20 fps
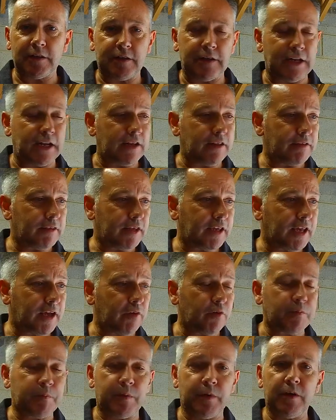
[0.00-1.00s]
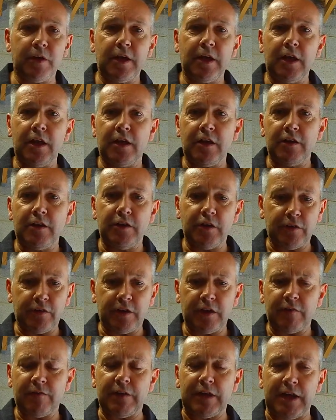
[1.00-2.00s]
than anything else, but
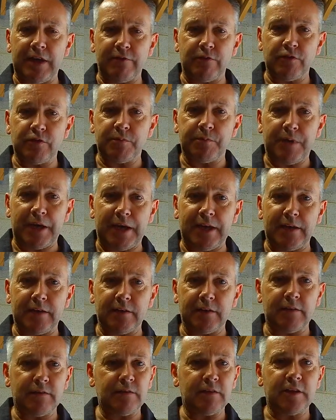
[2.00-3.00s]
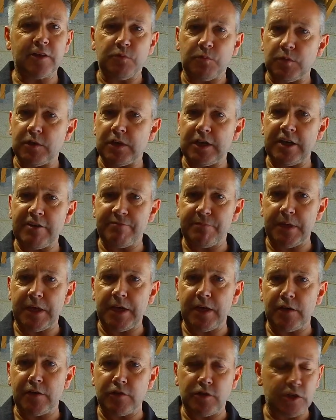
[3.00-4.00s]
nothing of the levels of pain that this would leave me
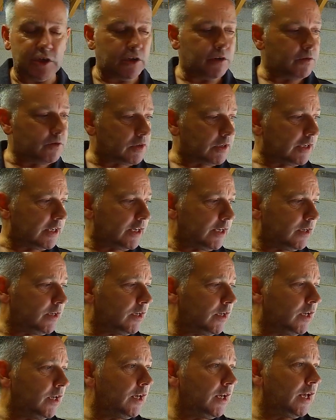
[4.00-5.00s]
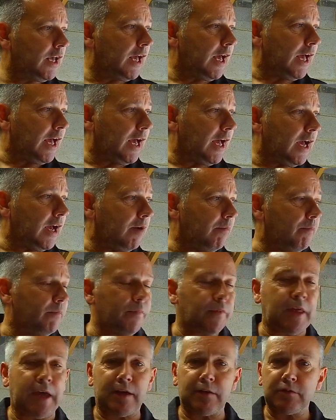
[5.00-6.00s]
in usually.
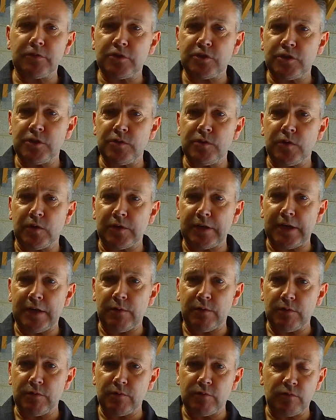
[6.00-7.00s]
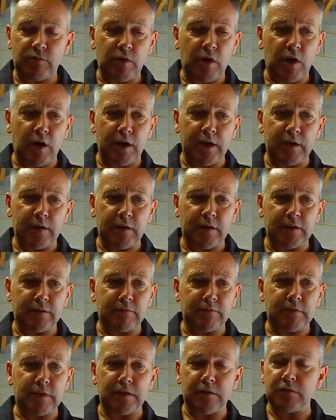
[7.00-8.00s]
That 2-odd-hour ride, I
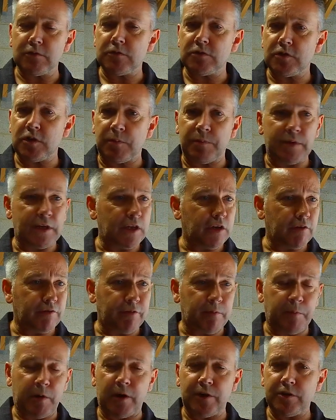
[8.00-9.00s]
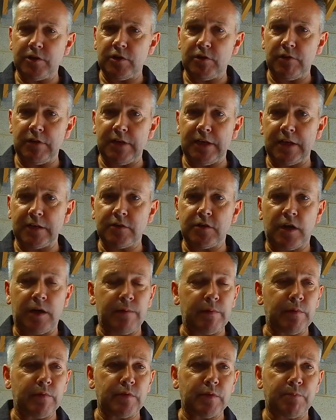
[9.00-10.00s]
didn't stop and get off the bike during that
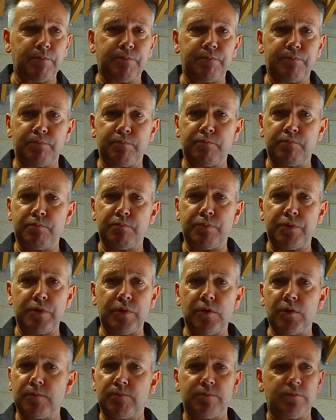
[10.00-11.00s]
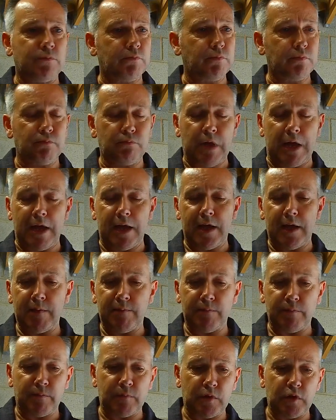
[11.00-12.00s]
time. It was a pure
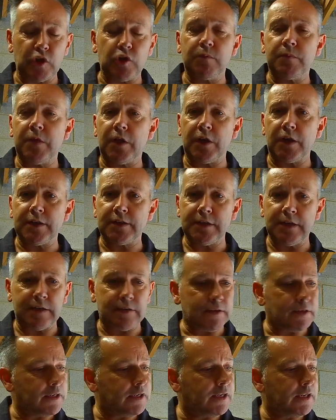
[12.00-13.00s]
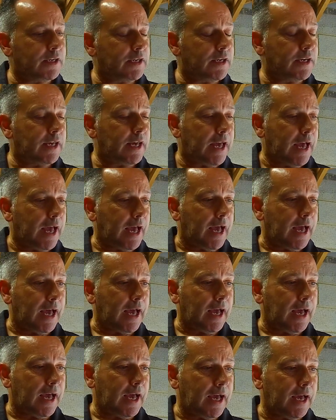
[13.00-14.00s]
loop that I did,
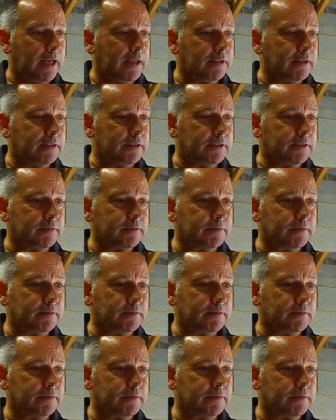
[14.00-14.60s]
and